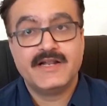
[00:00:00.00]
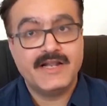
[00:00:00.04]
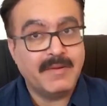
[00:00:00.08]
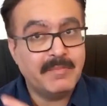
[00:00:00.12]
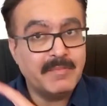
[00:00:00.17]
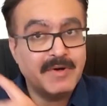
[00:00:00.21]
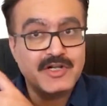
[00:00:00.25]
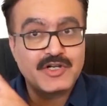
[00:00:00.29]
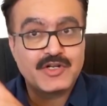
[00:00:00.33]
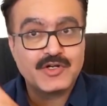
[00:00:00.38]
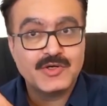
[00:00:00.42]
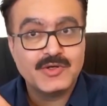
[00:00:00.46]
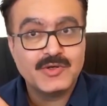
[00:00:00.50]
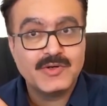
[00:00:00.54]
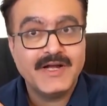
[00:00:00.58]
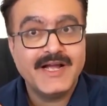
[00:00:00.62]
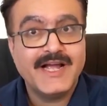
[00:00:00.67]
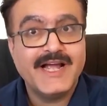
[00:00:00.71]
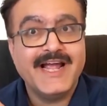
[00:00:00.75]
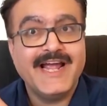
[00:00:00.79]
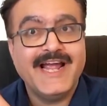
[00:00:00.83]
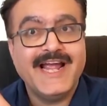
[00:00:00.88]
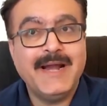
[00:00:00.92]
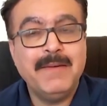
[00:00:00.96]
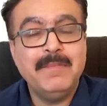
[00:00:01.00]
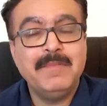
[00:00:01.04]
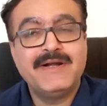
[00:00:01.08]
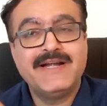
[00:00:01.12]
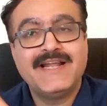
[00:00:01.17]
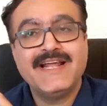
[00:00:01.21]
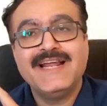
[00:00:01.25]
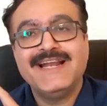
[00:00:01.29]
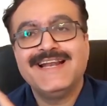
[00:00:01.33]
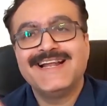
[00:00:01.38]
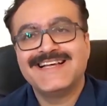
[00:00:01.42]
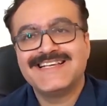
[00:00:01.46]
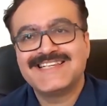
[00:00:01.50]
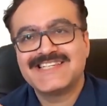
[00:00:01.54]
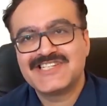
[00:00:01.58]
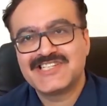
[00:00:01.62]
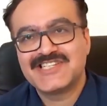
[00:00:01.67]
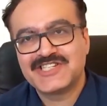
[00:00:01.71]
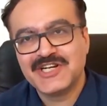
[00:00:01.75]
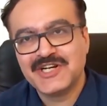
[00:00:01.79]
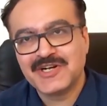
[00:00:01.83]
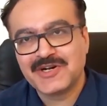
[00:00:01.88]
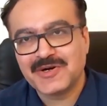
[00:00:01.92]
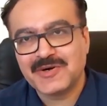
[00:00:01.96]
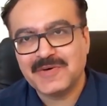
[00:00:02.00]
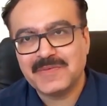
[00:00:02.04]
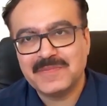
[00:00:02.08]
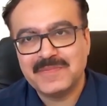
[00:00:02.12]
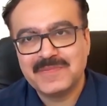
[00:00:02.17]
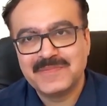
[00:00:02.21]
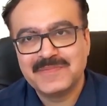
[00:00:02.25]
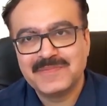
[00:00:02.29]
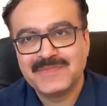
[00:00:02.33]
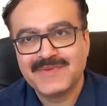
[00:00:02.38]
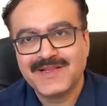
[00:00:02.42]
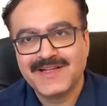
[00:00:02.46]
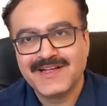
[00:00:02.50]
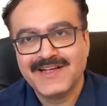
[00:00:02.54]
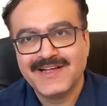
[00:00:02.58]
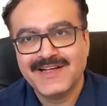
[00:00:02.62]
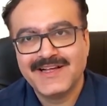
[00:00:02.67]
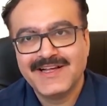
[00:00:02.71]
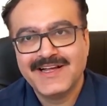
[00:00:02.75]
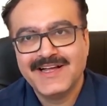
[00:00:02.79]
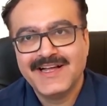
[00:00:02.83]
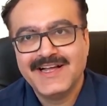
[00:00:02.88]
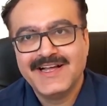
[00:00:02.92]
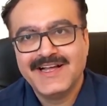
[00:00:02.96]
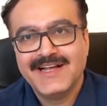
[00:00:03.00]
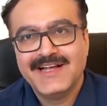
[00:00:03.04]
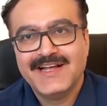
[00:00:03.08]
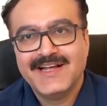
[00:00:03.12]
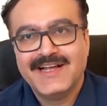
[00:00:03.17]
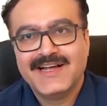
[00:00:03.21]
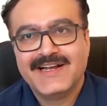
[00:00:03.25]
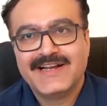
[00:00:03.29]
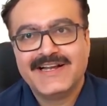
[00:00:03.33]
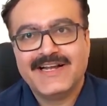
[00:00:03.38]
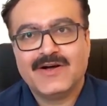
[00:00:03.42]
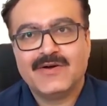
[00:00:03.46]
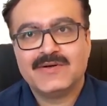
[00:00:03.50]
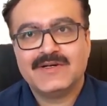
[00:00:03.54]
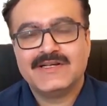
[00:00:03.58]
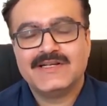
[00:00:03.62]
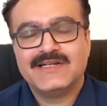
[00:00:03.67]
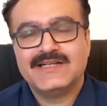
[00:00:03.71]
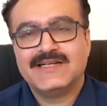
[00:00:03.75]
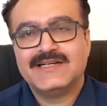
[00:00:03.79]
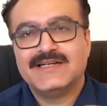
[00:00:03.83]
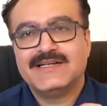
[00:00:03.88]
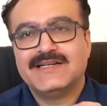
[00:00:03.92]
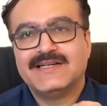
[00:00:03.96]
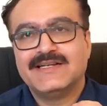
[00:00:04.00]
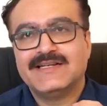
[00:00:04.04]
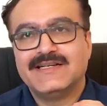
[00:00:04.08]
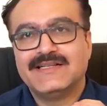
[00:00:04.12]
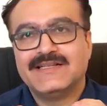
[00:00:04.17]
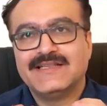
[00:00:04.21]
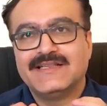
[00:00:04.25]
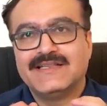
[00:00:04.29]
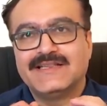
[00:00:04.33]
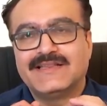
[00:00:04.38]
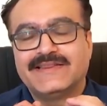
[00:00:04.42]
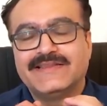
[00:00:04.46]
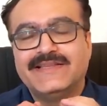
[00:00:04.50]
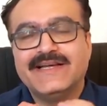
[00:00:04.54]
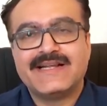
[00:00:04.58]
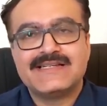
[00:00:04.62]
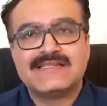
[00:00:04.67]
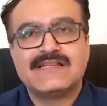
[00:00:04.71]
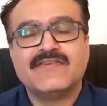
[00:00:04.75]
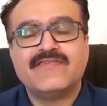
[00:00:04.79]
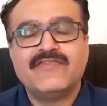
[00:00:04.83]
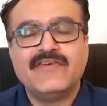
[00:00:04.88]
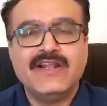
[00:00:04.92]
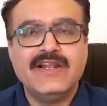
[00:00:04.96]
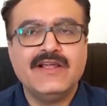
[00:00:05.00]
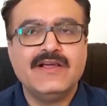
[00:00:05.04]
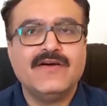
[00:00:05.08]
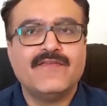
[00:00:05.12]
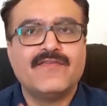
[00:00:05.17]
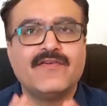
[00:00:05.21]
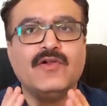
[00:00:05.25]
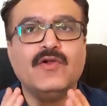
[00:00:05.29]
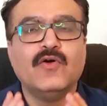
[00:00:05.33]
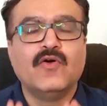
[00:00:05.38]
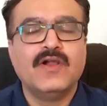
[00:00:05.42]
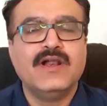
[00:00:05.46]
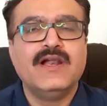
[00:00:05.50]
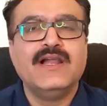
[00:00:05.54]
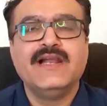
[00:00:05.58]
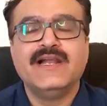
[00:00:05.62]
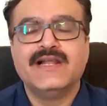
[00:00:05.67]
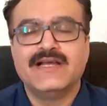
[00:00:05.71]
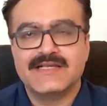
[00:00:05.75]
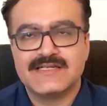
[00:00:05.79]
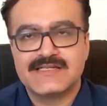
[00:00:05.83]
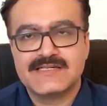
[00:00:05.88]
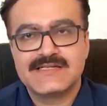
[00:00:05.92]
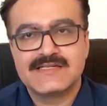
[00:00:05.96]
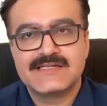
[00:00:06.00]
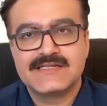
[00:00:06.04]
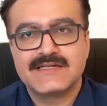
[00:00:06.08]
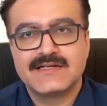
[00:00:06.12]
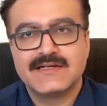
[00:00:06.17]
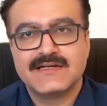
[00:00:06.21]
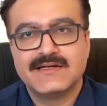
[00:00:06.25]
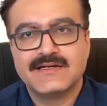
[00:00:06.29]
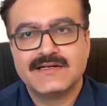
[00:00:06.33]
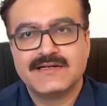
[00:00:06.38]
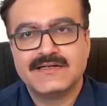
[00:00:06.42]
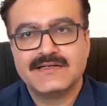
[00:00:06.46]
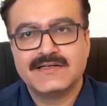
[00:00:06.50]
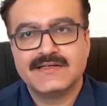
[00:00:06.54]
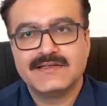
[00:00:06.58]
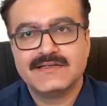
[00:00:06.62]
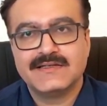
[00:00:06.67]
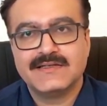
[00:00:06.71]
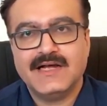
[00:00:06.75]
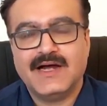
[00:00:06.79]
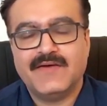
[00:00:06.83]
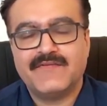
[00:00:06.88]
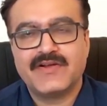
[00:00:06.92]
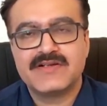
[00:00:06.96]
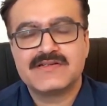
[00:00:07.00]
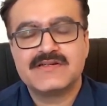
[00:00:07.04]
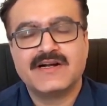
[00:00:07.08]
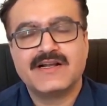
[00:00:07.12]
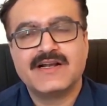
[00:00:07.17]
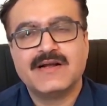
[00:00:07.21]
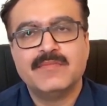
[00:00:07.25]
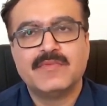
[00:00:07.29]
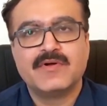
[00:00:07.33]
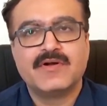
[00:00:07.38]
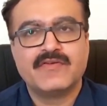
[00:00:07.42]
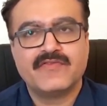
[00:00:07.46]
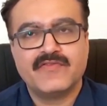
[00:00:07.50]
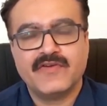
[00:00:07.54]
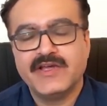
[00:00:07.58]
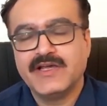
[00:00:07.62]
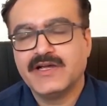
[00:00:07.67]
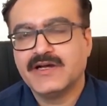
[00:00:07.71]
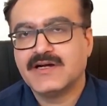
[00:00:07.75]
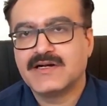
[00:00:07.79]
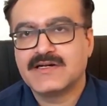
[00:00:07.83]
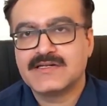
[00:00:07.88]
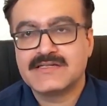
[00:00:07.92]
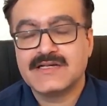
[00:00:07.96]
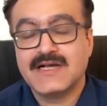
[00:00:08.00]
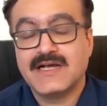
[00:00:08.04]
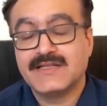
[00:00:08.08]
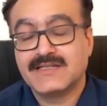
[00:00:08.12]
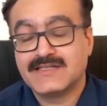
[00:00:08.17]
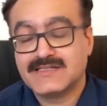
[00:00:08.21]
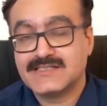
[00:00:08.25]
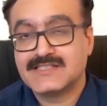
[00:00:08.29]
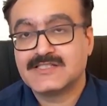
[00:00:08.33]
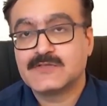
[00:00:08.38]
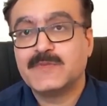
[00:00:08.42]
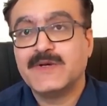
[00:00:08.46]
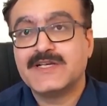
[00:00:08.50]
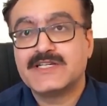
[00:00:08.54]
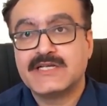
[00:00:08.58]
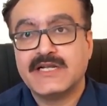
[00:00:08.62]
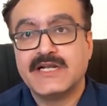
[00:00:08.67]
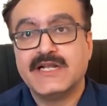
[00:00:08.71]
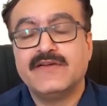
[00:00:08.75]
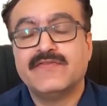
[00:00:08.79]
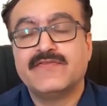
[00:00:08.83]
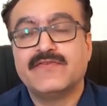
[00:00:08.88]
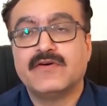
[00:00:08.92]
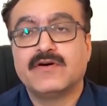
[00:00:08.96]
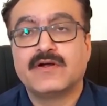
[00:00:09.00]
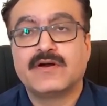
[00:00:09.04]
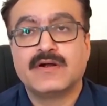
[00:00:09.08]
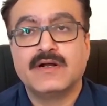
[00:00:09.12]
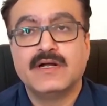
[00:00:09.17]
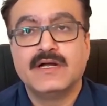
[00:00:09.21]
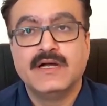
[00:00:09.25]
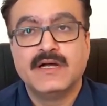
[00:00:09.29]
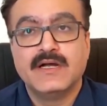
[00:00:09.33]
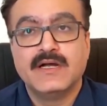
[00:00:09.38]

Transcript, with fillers: Number two, empty nest syndrome. Now, there is a feeling of loneliness after a certain number of years, and this is especially for